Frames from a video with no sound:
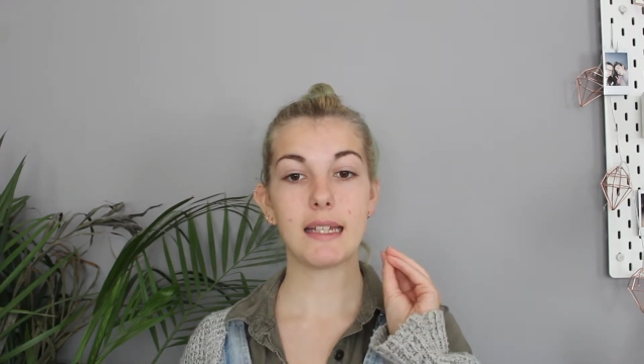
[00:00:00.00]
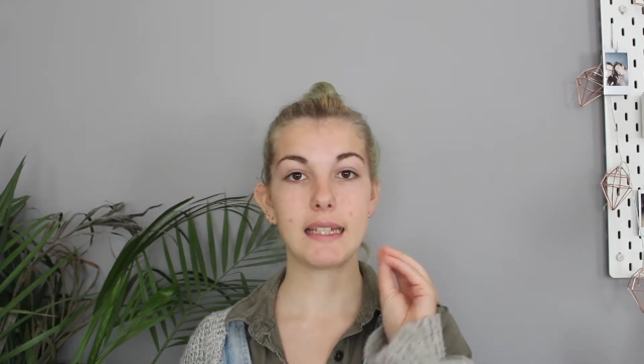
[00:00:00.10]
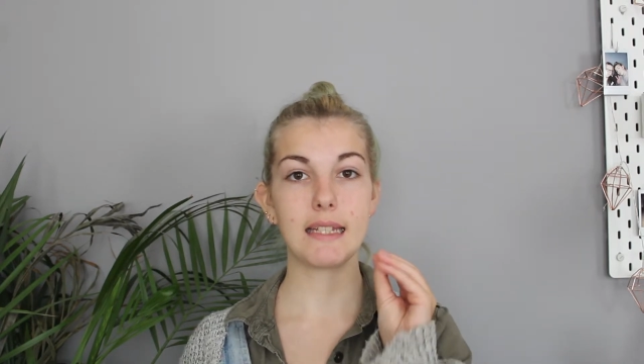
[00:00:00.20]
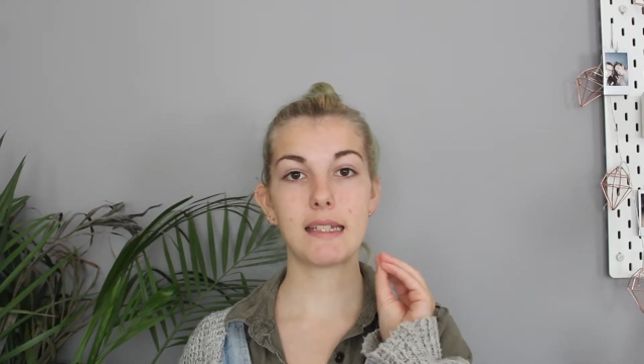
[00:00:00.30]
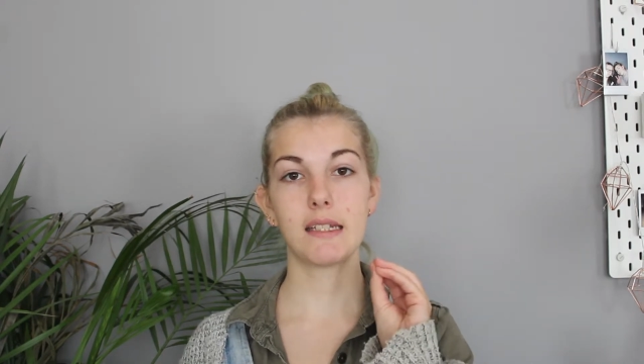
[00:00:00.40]

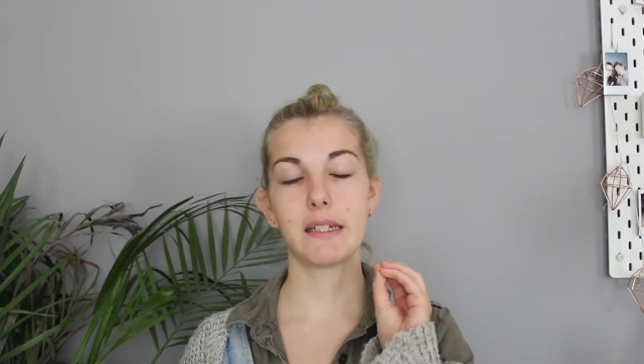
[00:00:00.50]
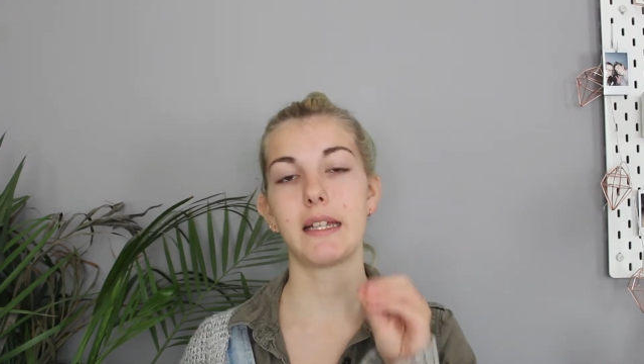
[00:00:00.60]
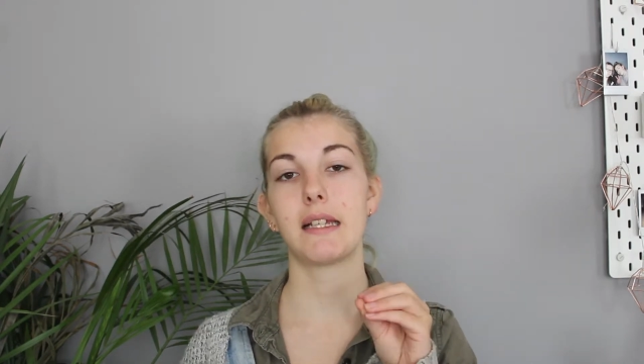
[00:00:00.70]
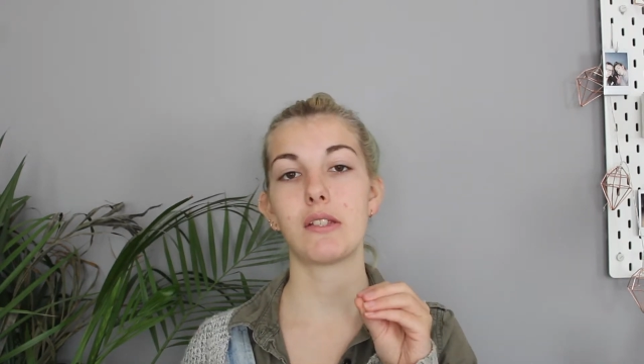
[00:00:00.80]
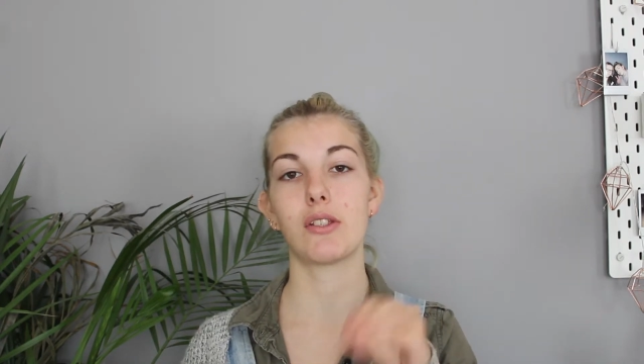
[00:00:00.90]
eaten
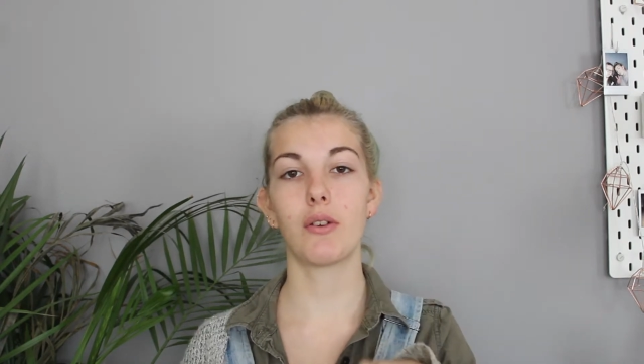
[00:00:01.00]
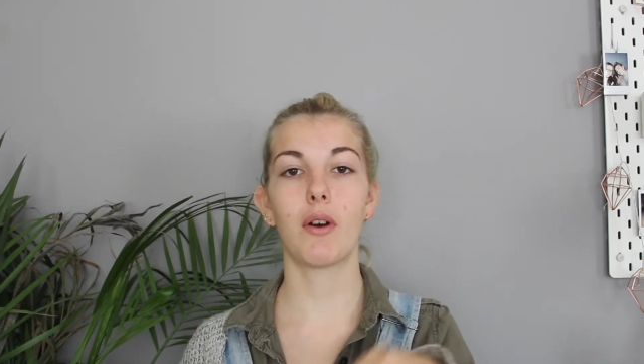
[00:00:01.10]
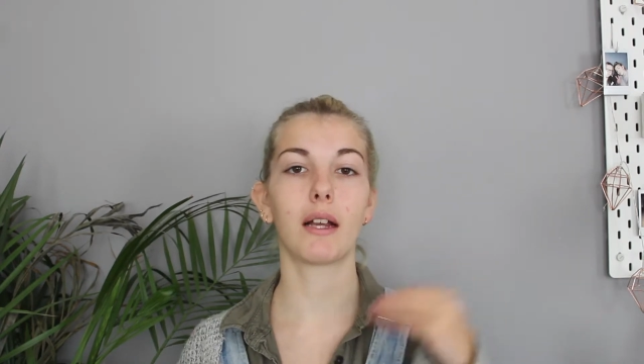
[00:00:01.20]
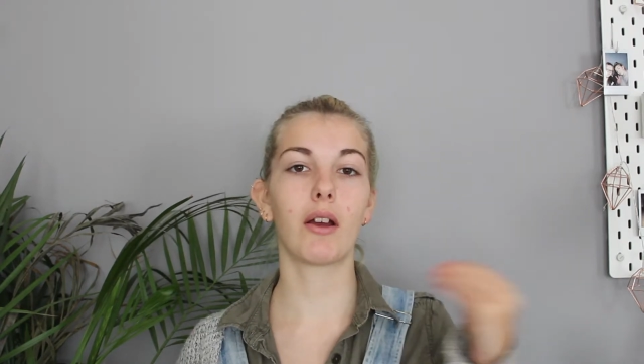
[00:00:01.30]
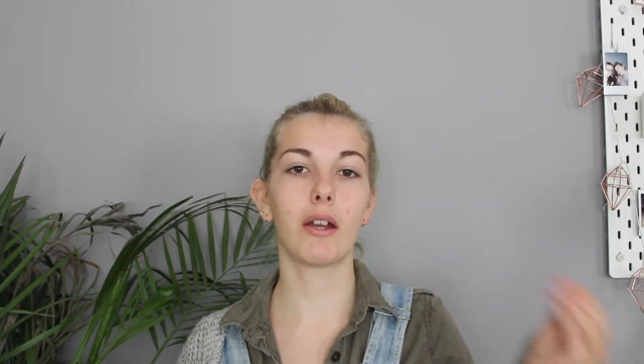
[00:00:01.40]
it, so
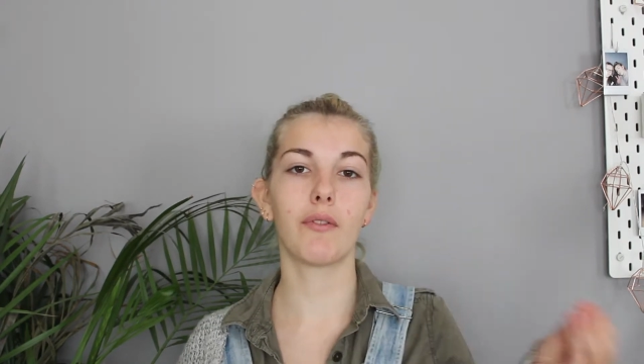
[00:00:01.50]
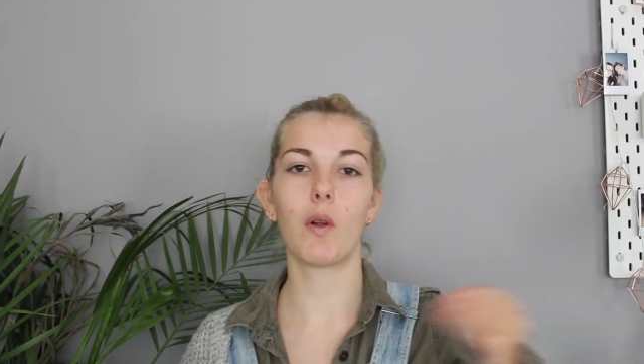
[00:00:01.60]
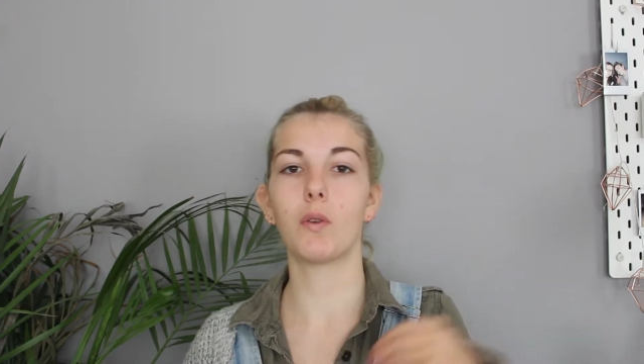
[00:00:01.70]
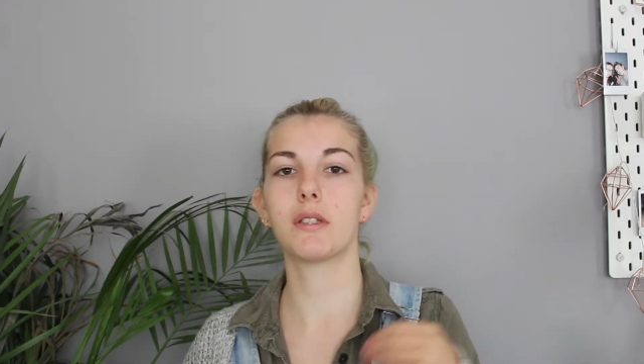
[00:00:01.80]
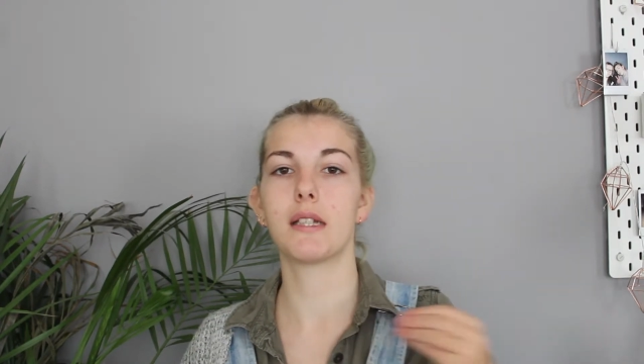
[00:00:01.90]
I kind of
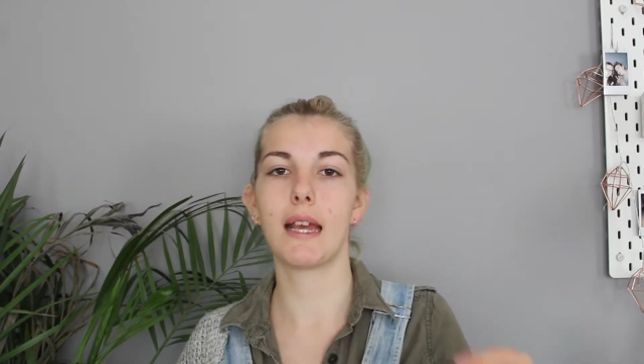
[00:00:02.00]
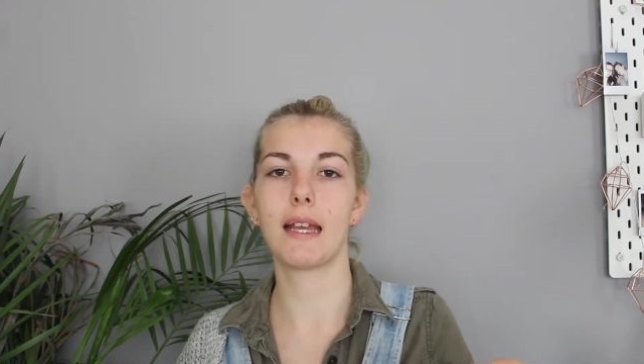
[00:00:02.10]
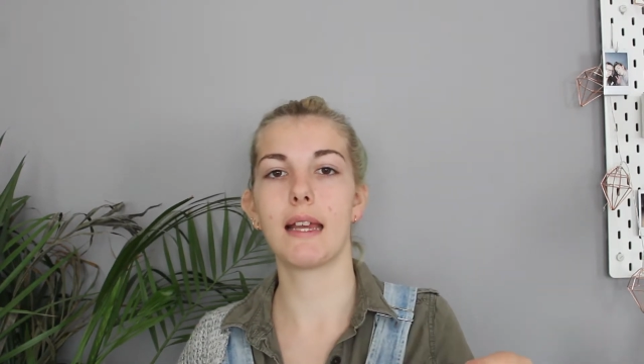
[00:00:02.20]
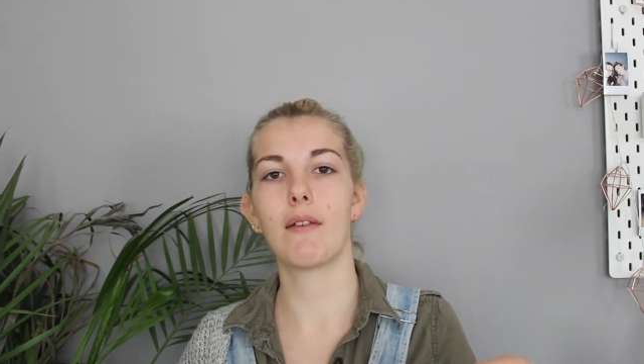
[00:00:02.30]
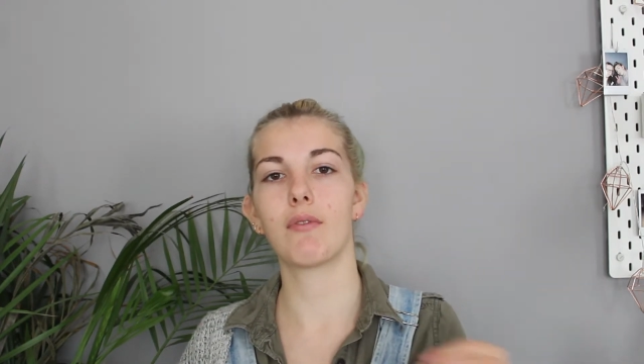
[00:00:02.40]

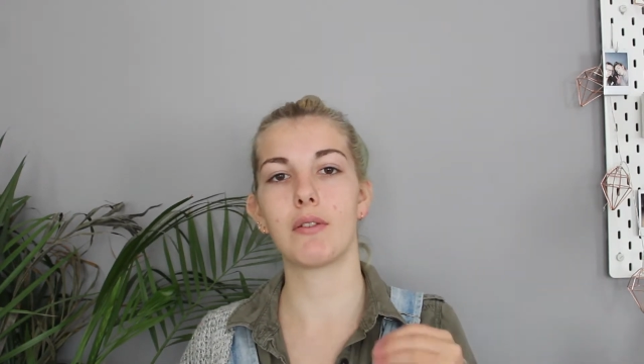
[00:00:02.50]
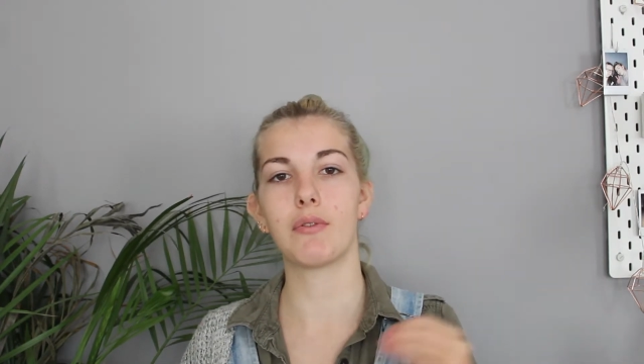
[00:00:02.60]
alternate every